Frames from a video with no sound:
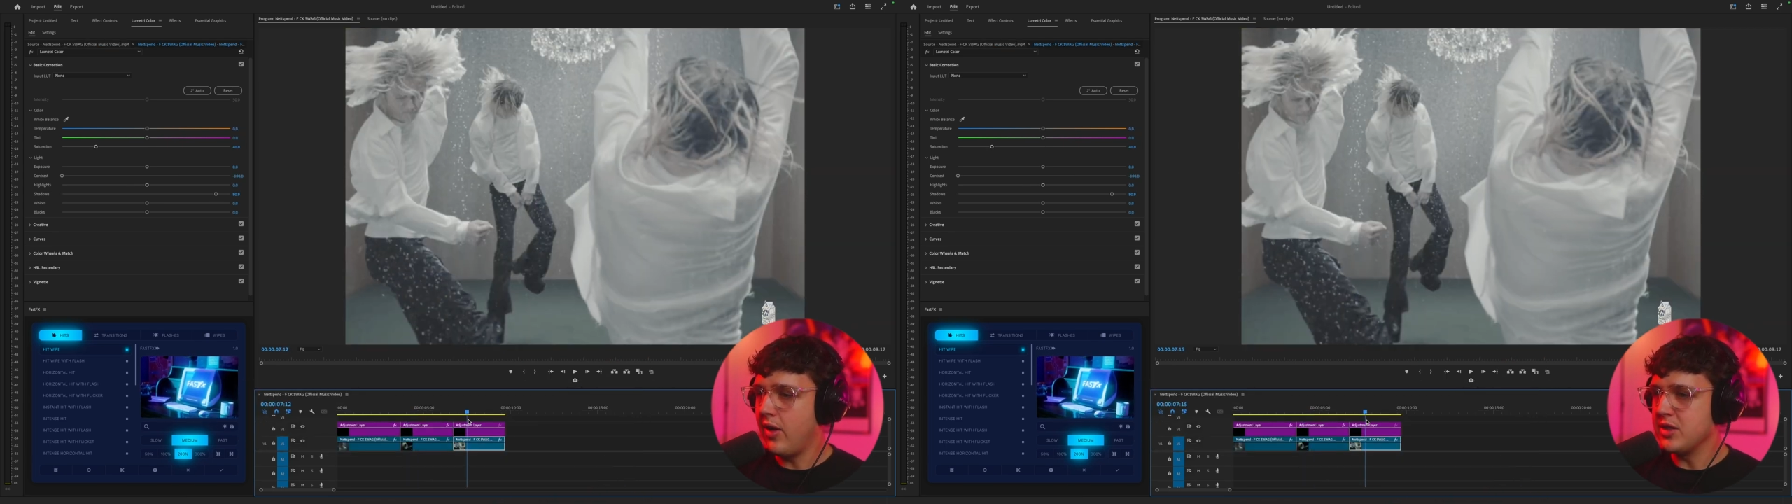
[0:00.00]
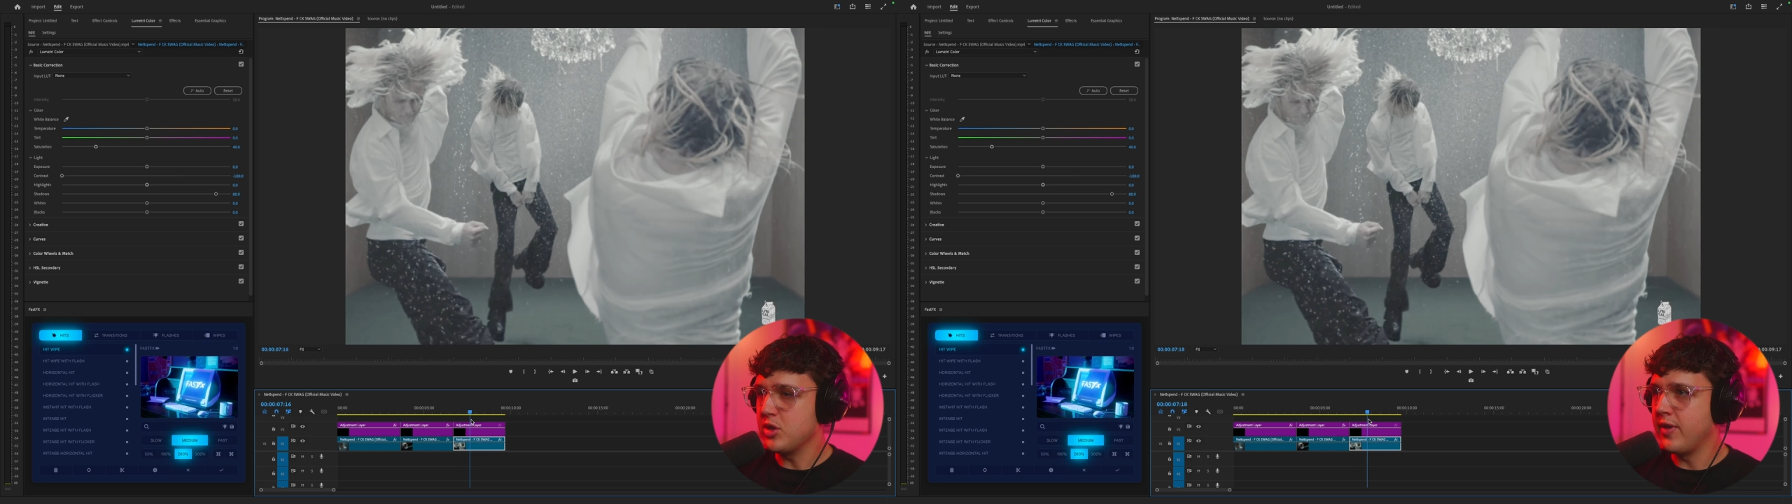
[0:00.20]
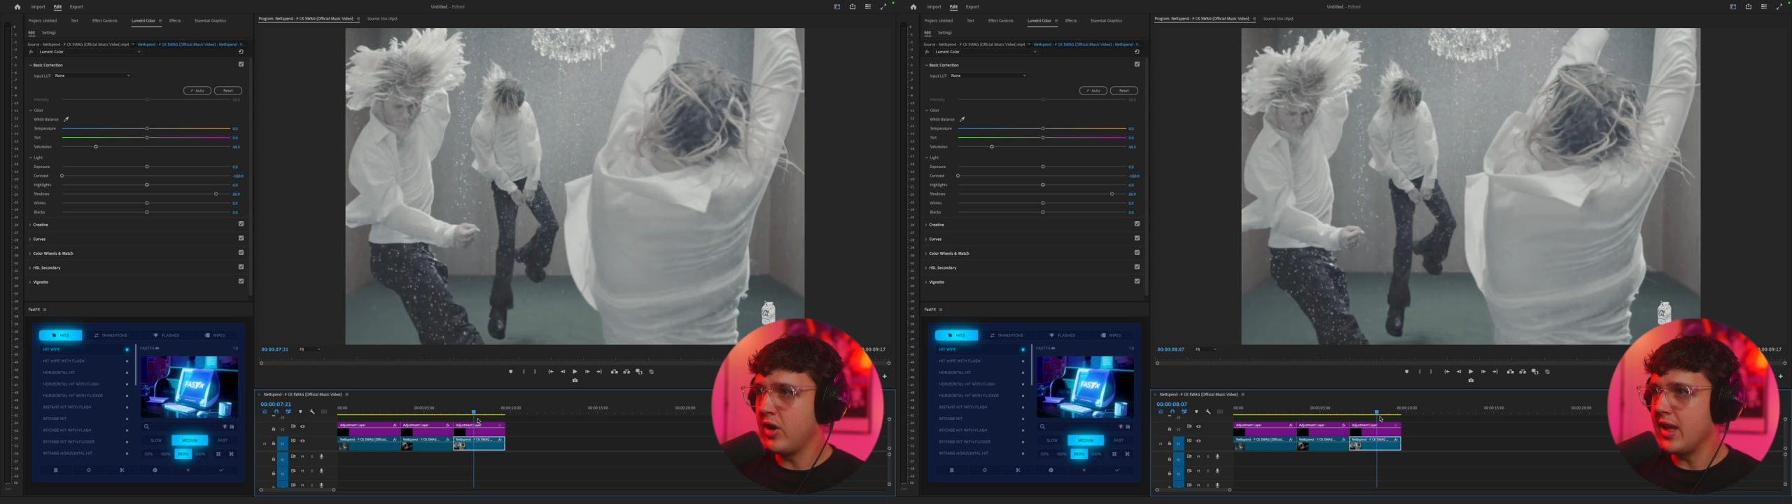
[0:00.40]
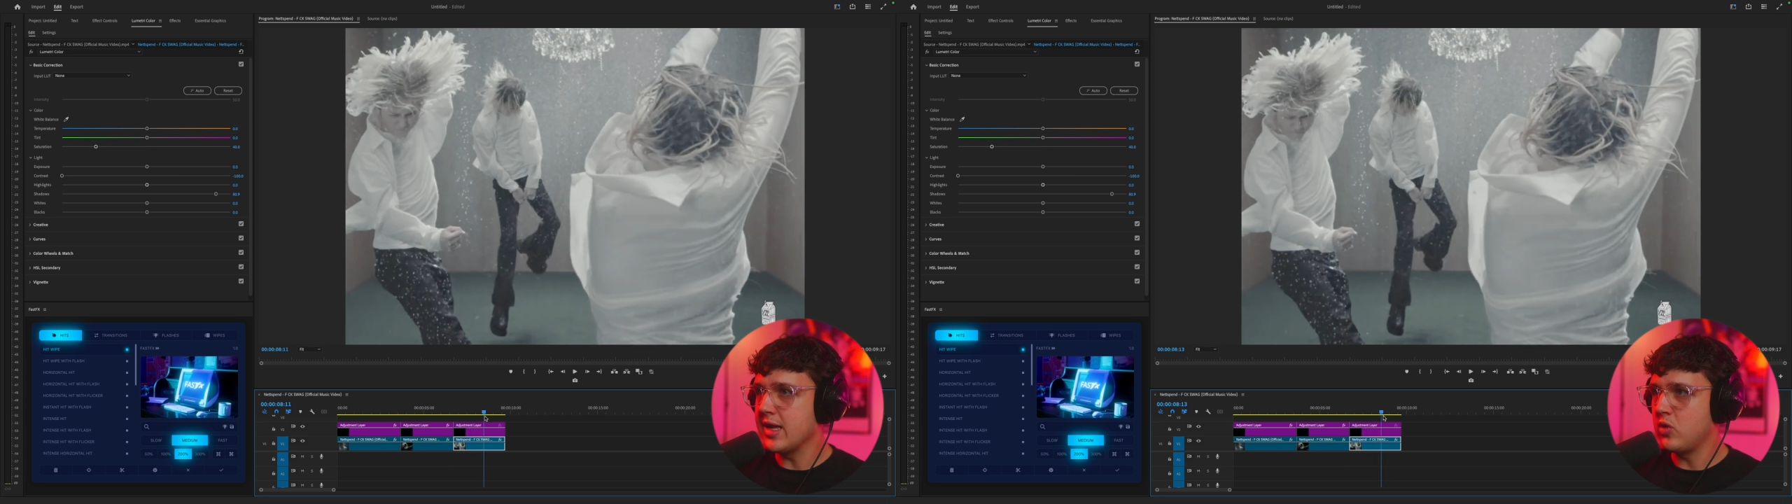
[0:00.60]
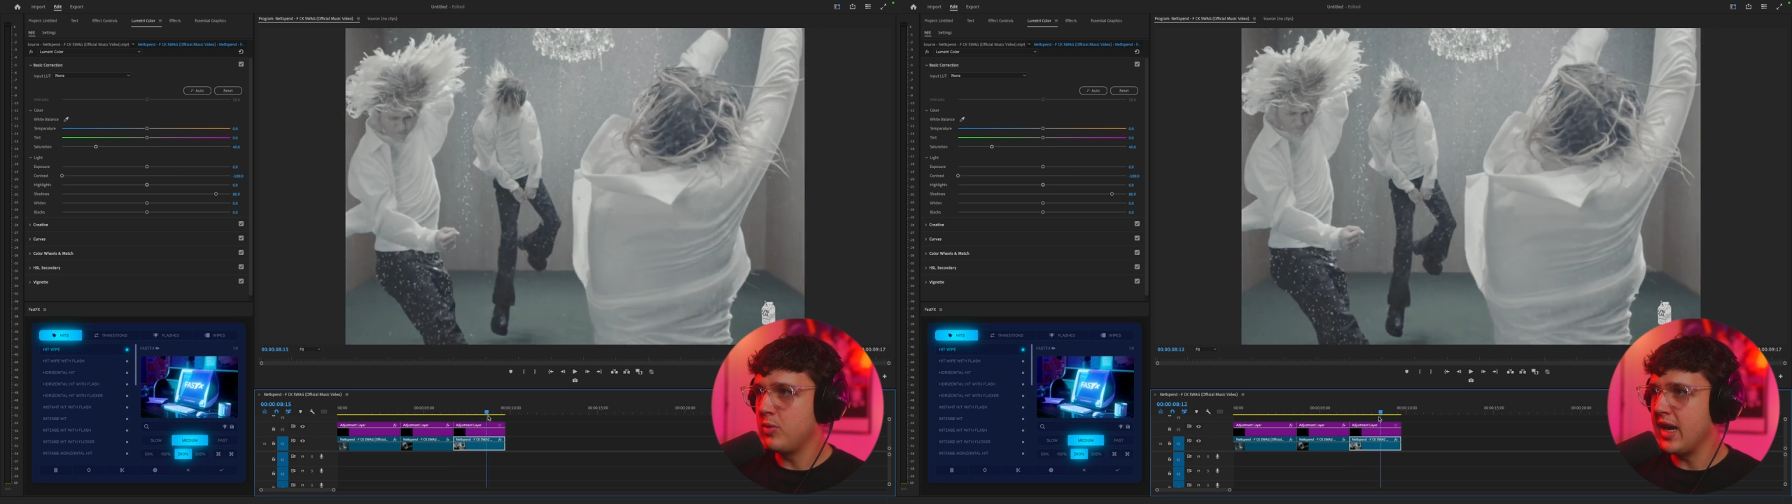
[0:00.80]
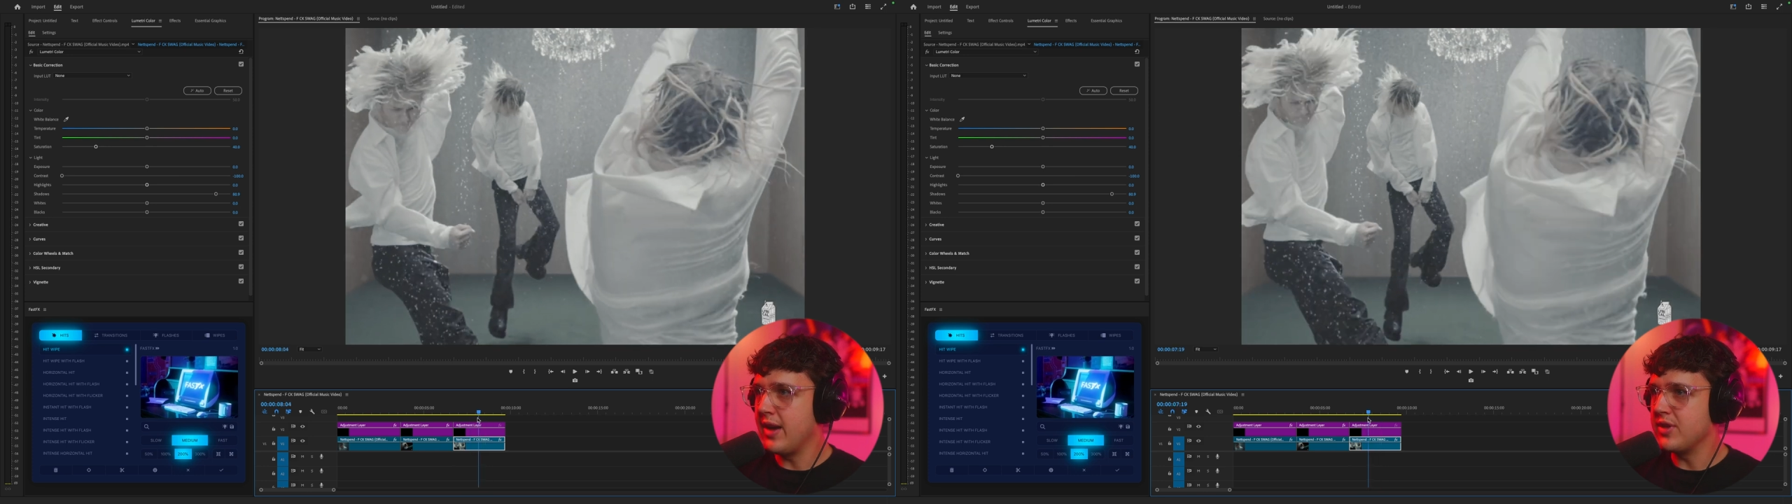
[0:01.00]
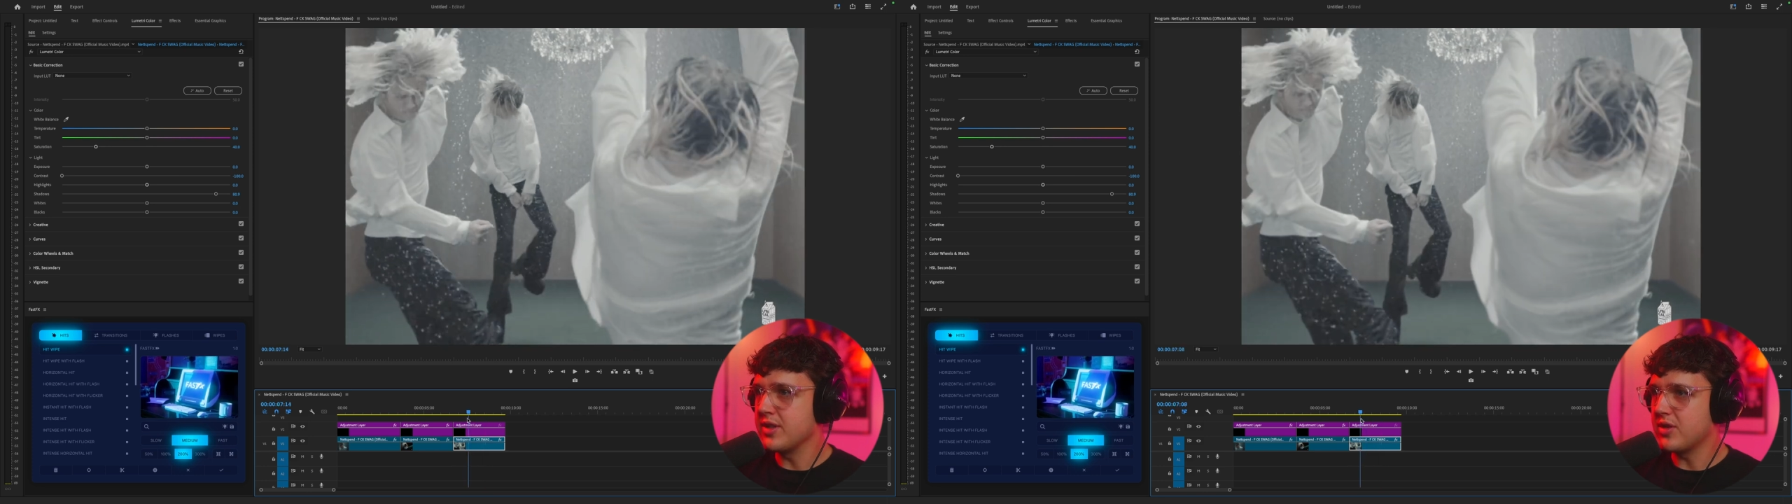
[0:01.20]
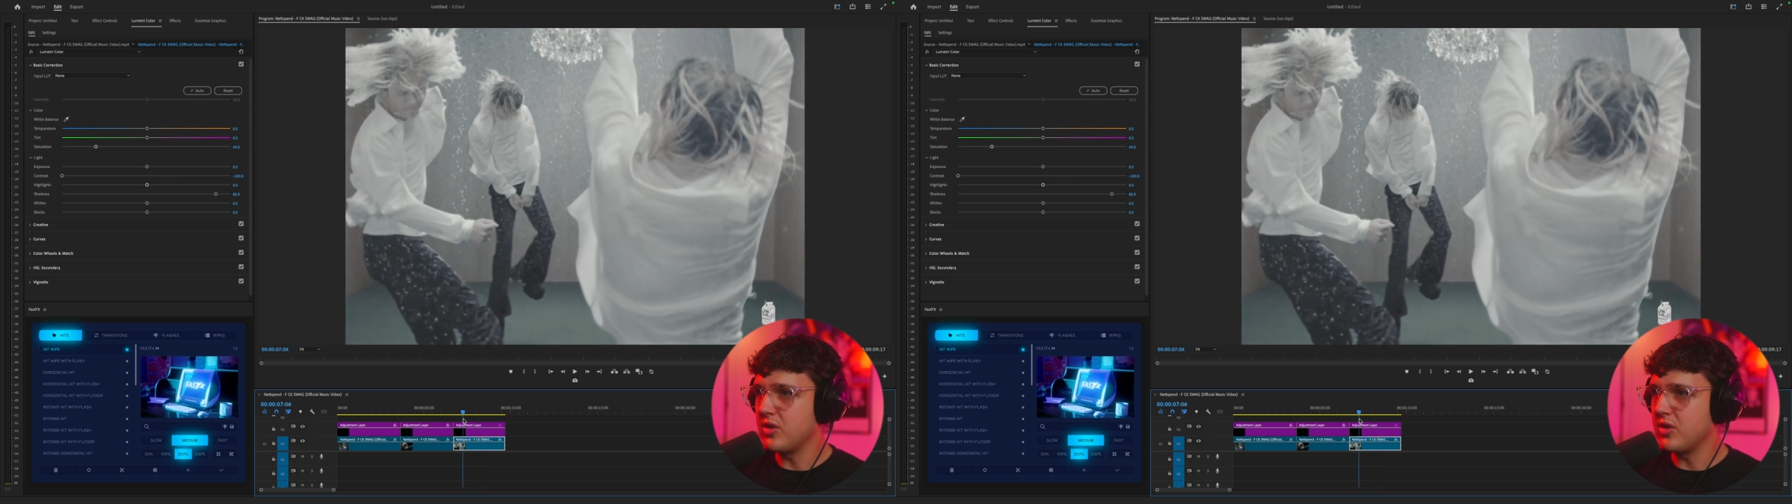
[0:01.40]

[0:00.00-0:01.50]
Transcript: All right, so our very last one, we have this